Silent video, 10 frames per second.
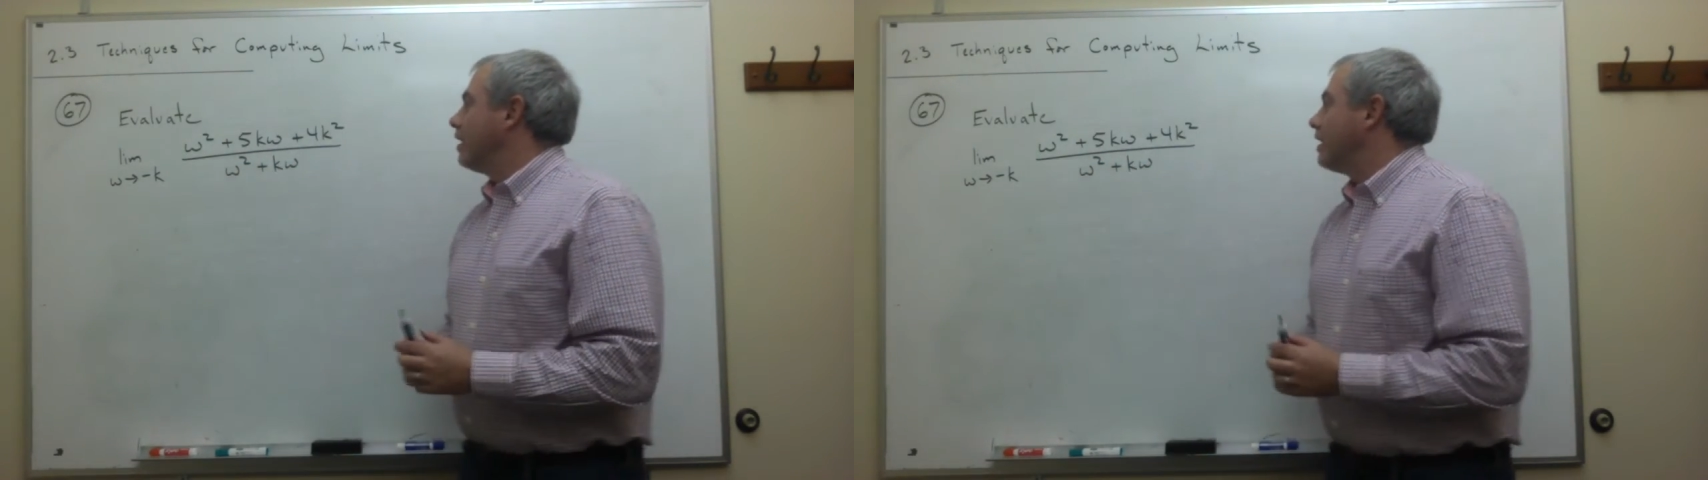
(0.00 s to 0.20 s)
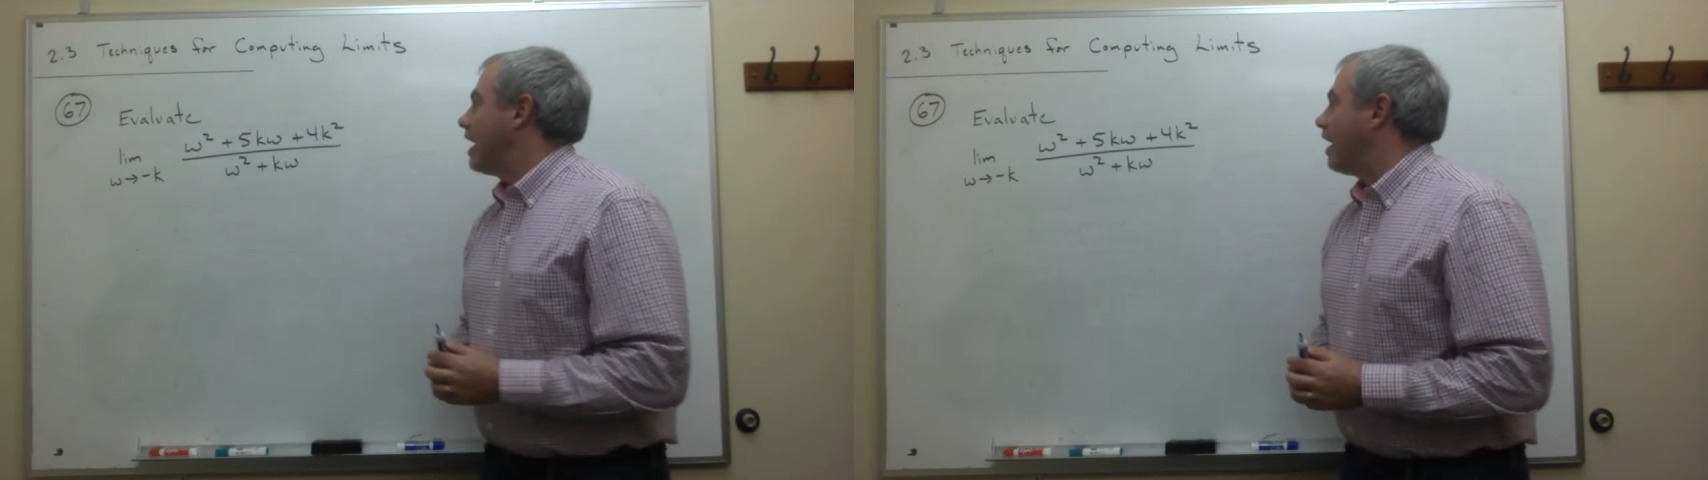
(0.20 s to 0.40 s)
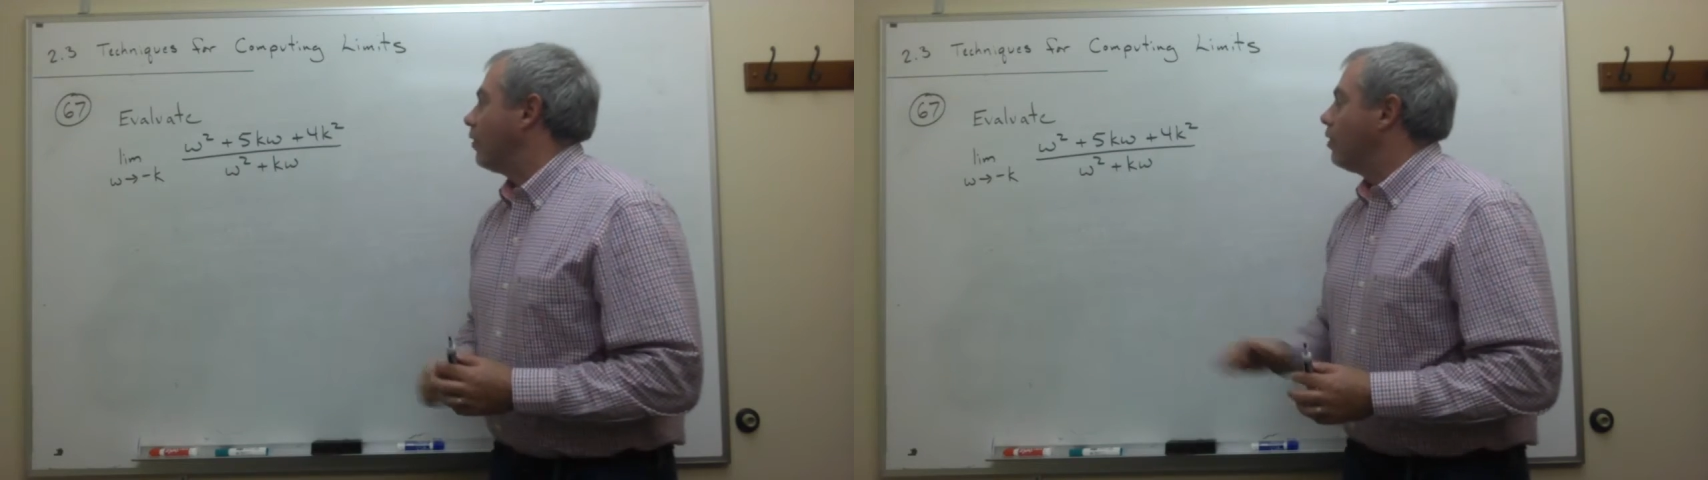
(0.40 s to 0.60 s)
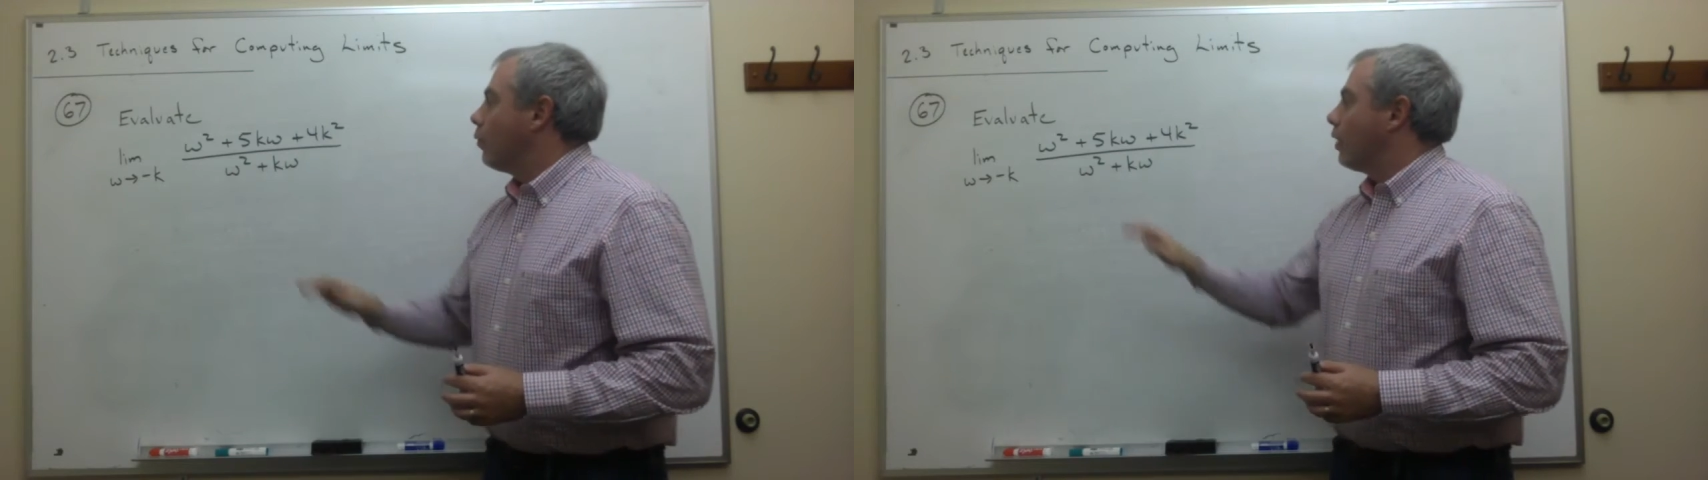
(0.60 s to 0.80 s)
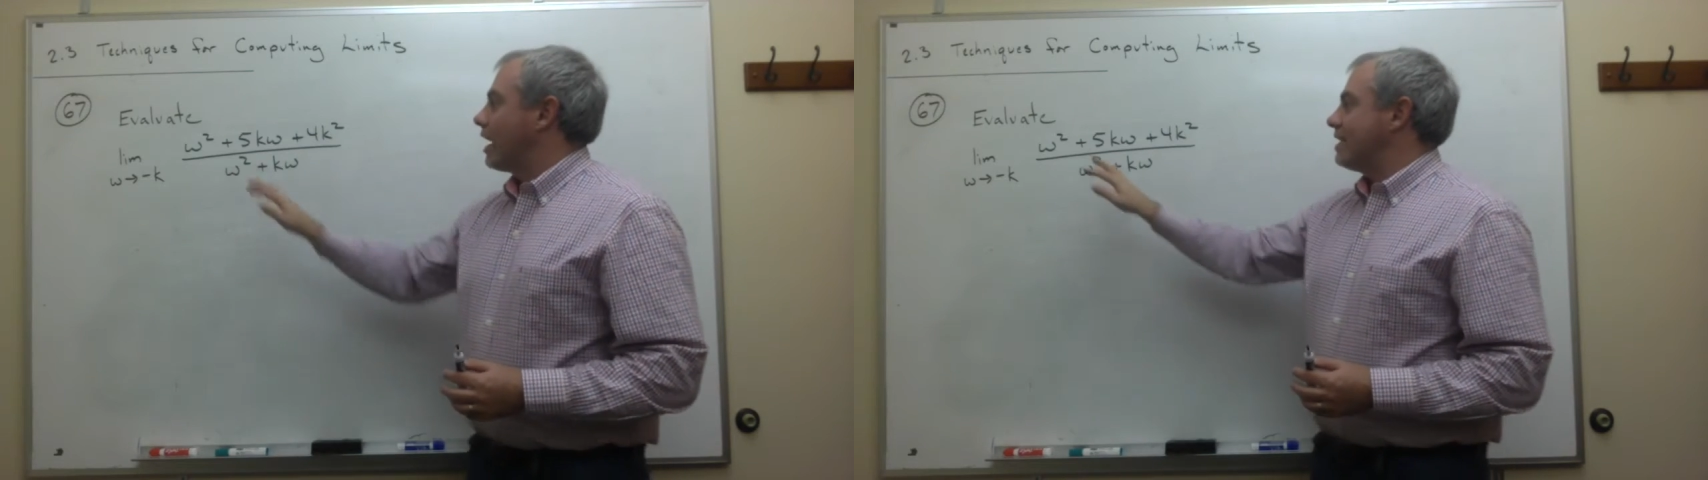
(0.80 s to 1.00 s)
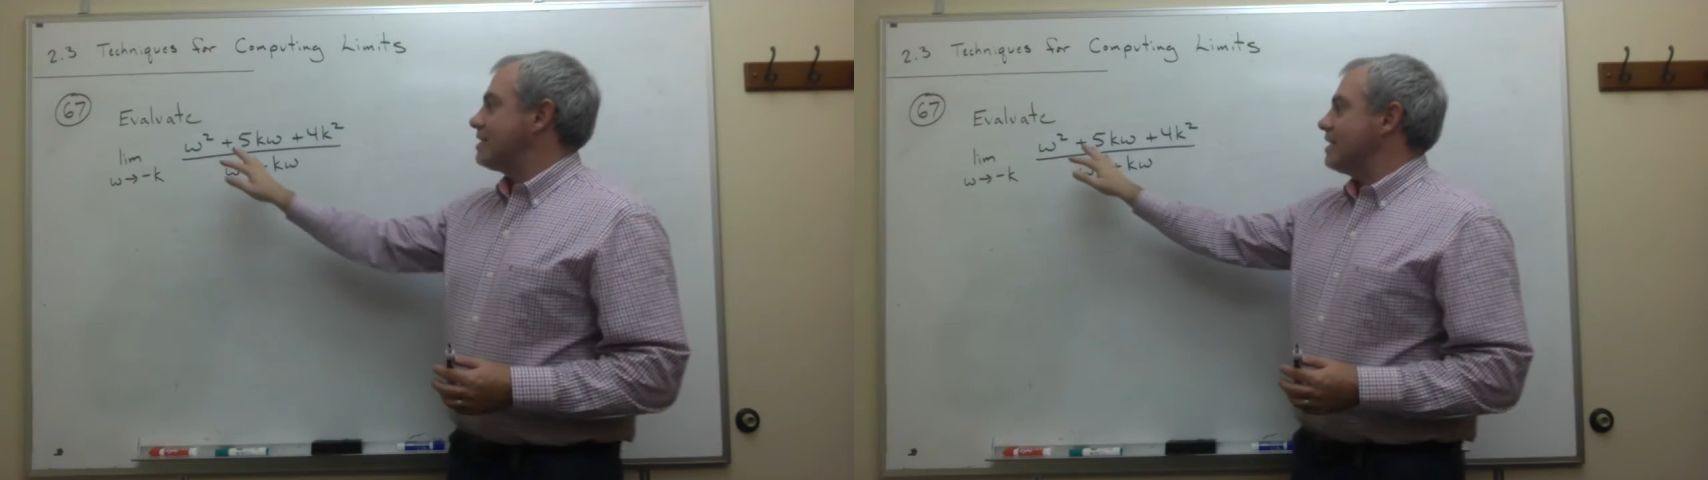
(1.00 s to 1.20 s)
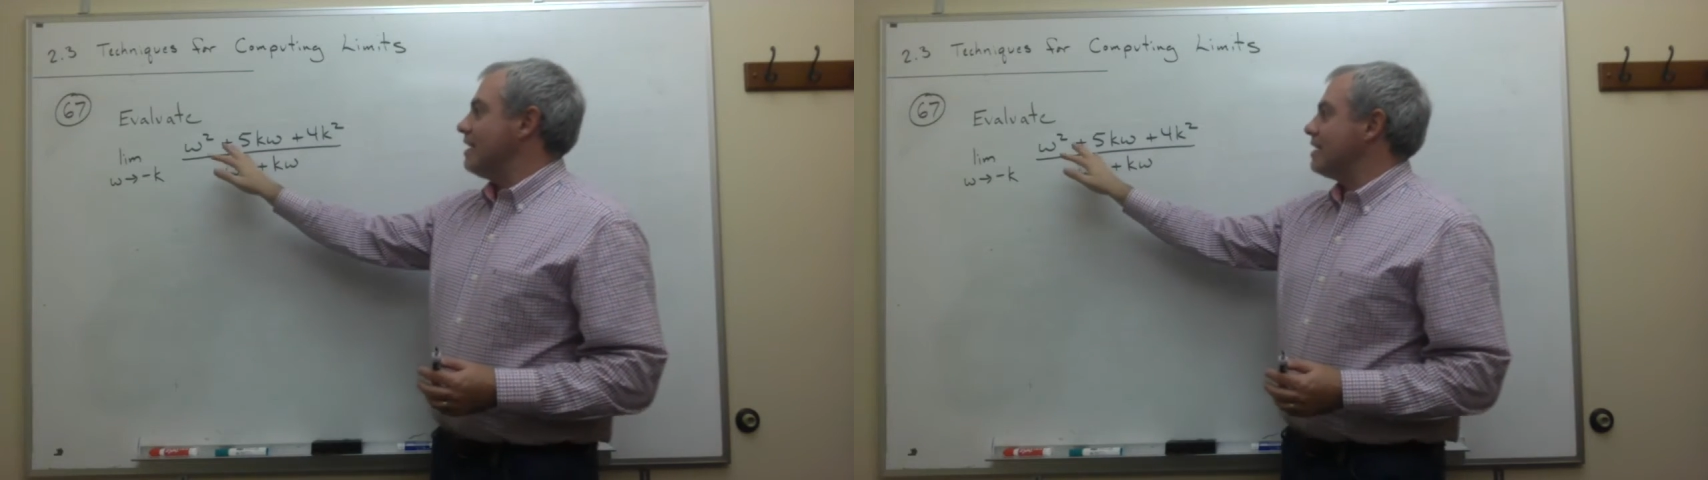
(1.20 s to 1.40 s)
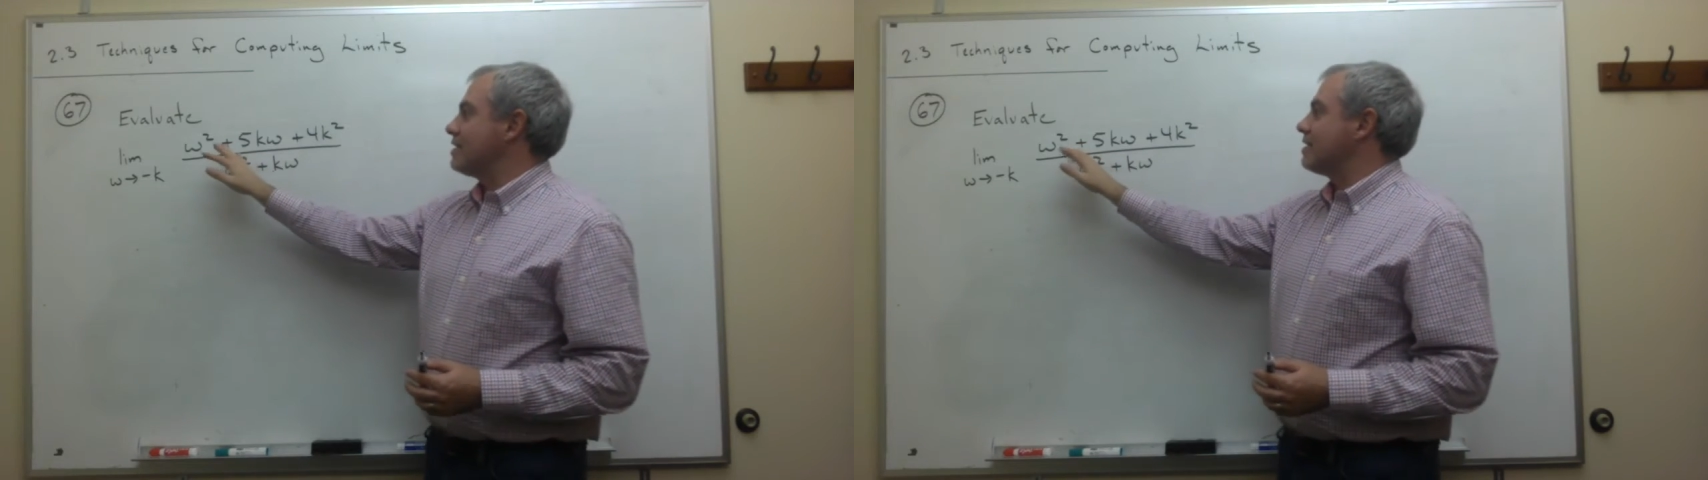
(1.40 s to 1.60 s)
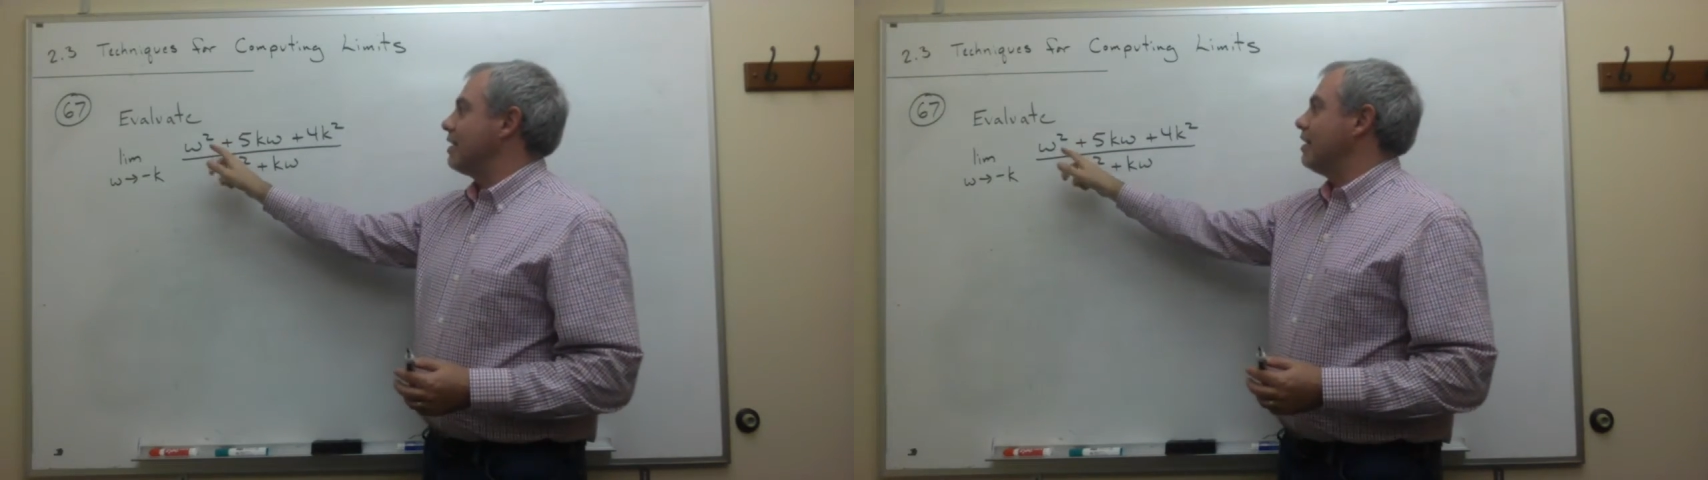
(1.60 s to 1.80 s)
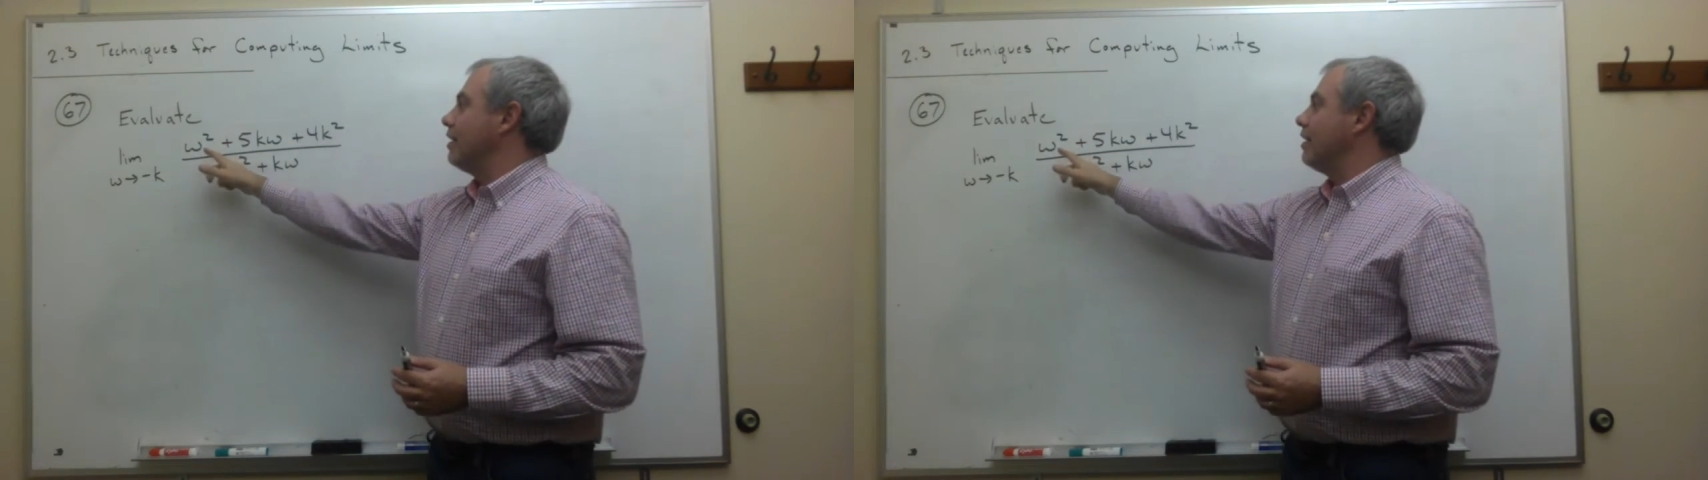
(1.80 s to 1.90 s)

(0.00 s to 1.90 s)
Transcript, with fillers: Now, what I see is